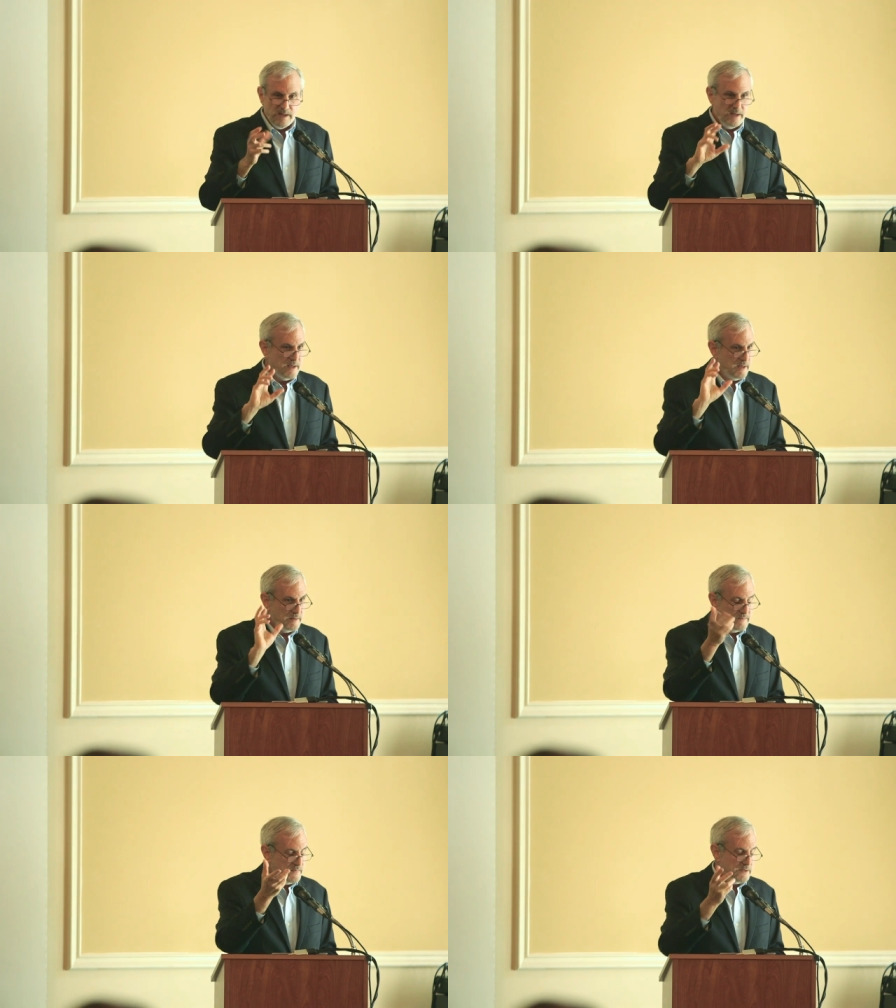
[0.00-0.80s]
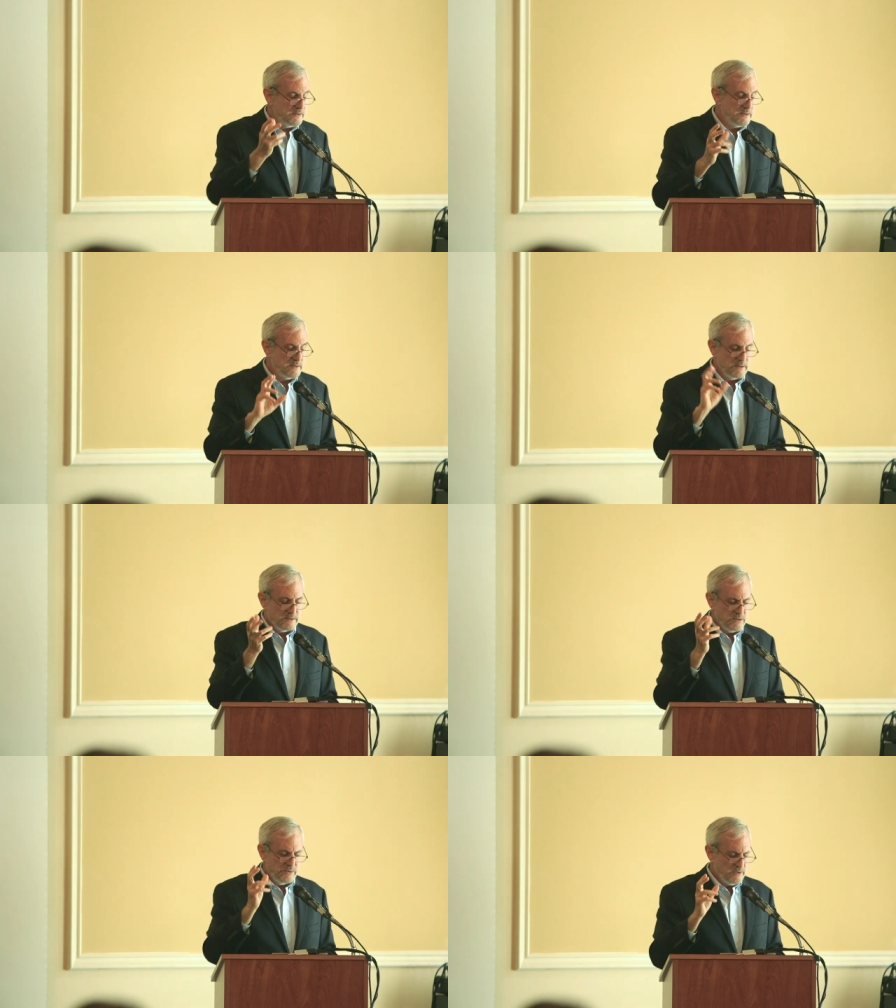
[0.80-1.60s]
Uh, this the
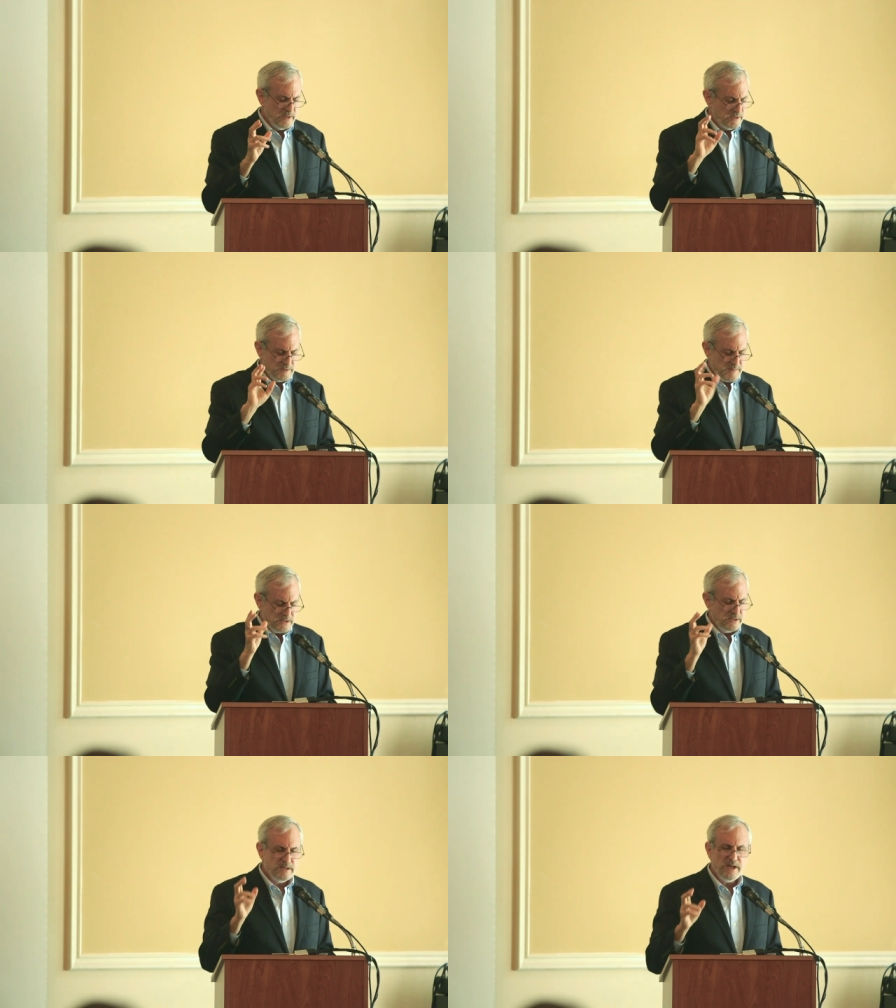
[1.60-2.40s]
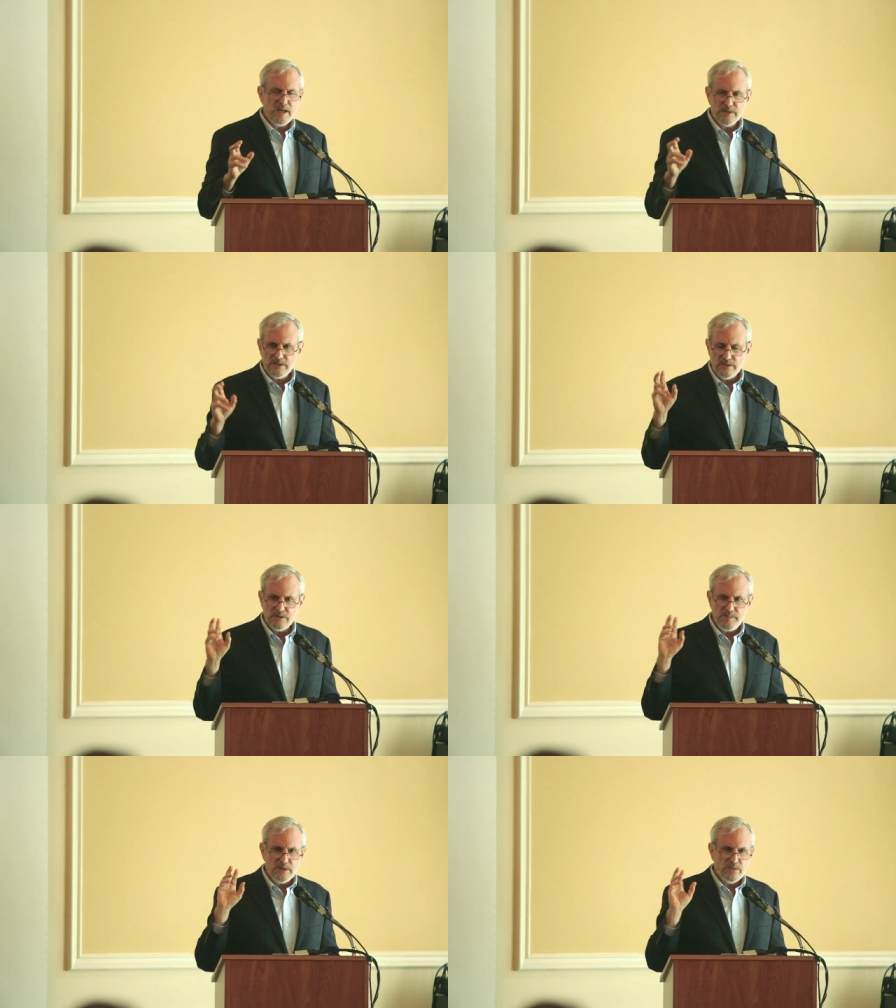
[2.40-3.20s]
so, uh, special economic zones
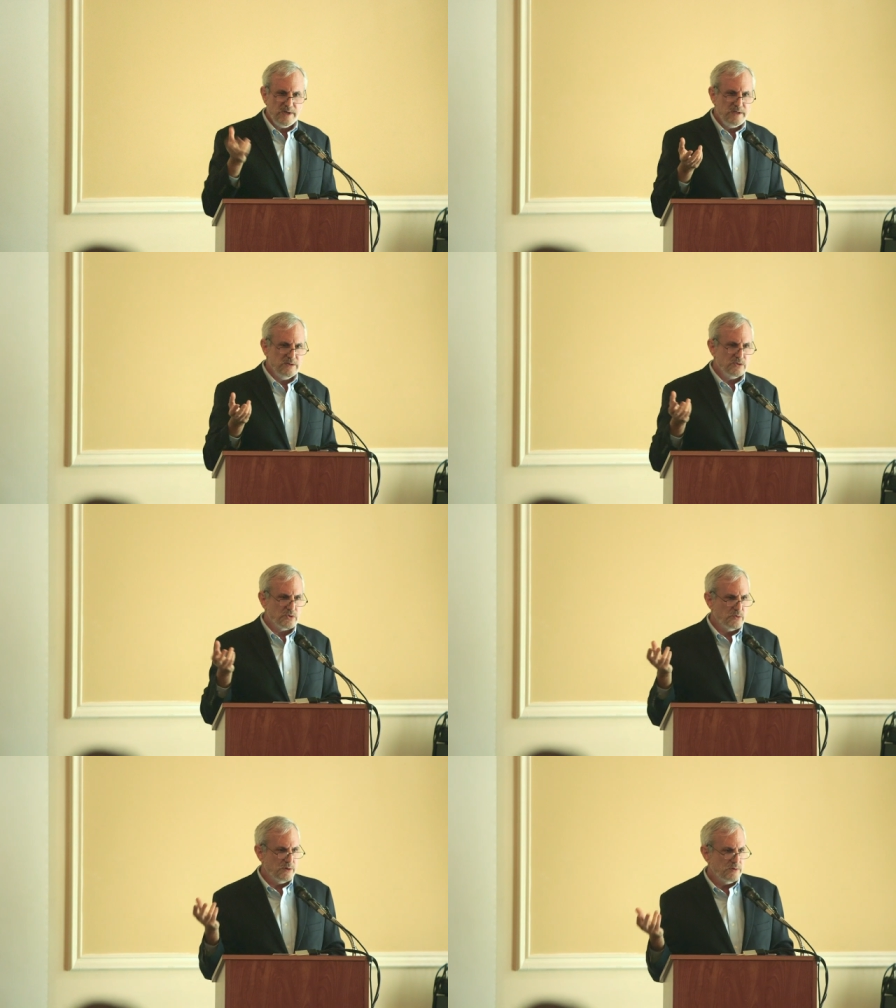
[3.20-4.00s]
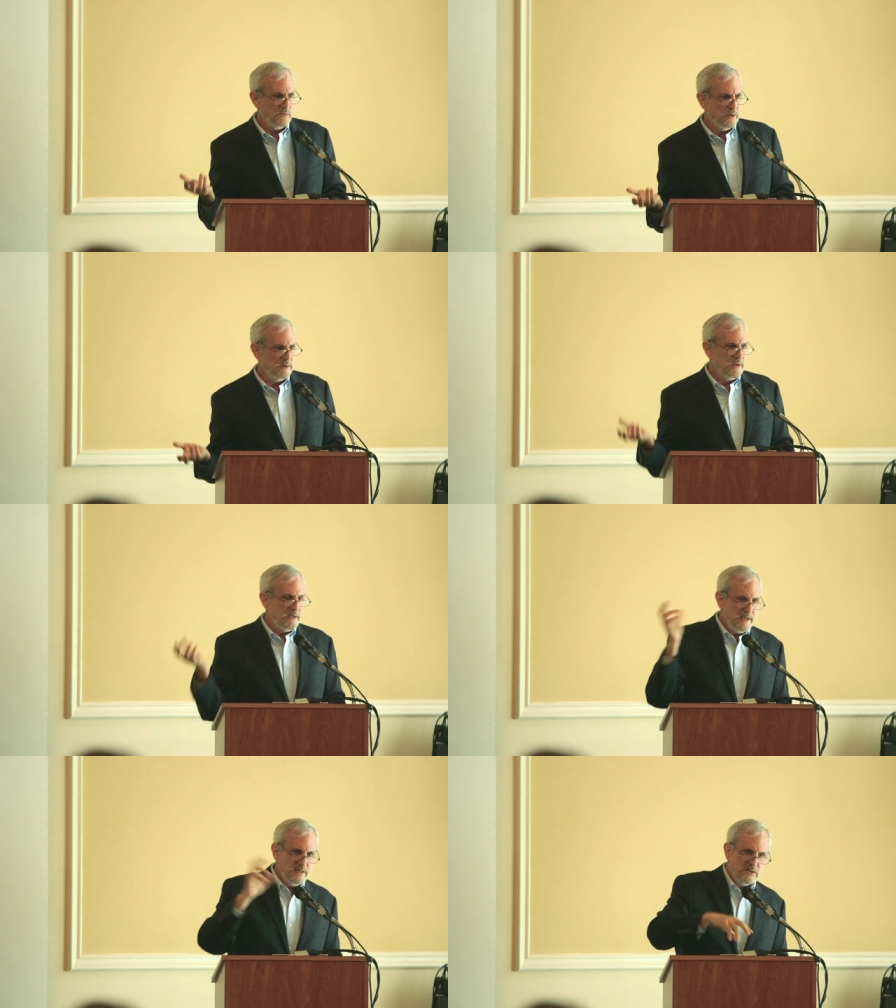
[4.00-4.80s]
being created in Jordan where
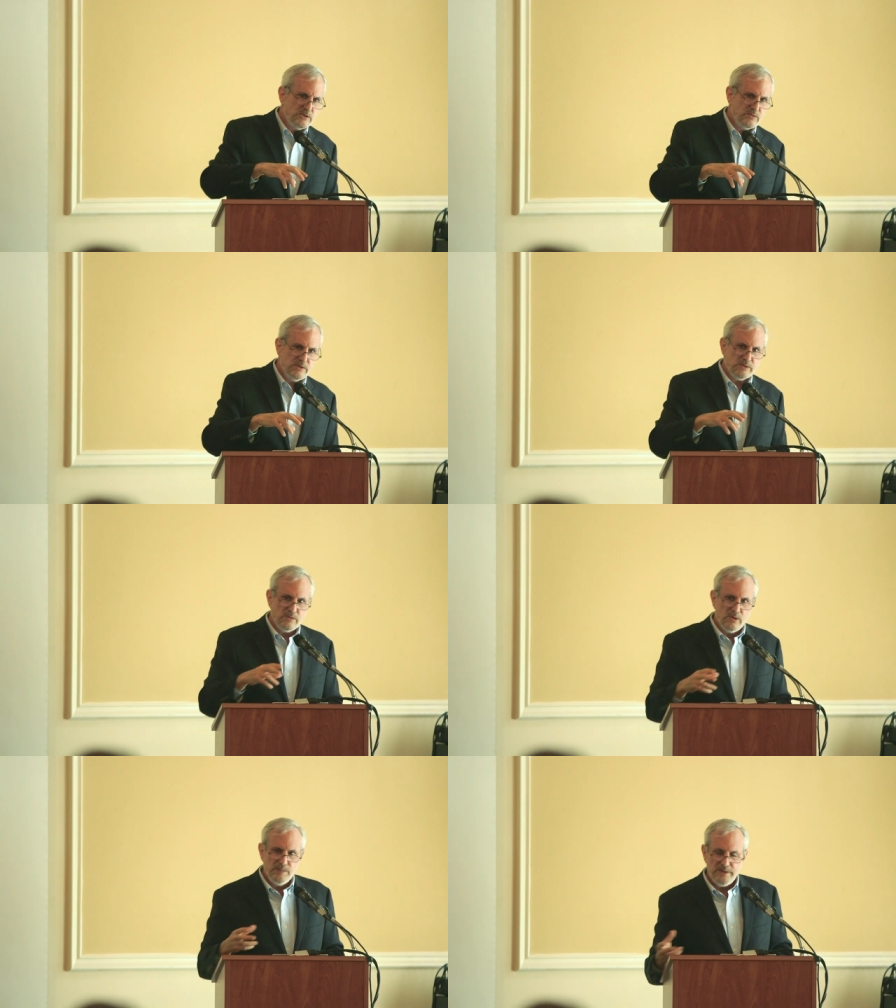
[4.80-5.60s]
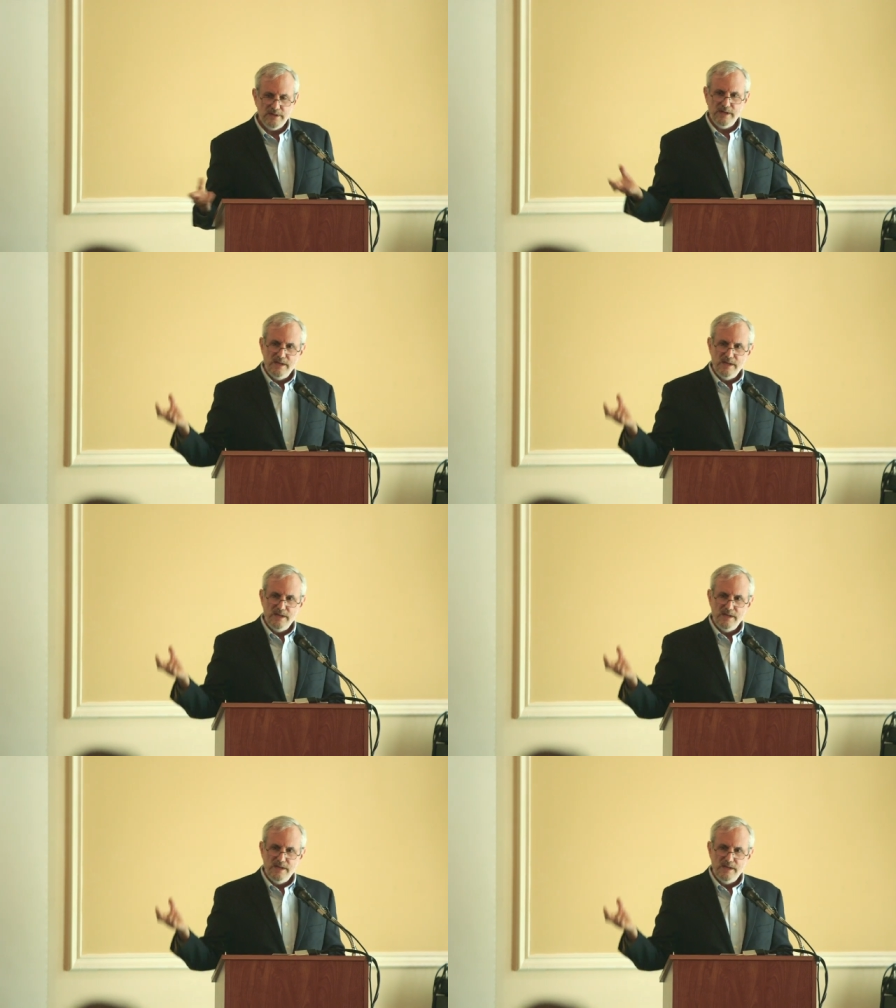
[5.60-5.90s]
industries are open,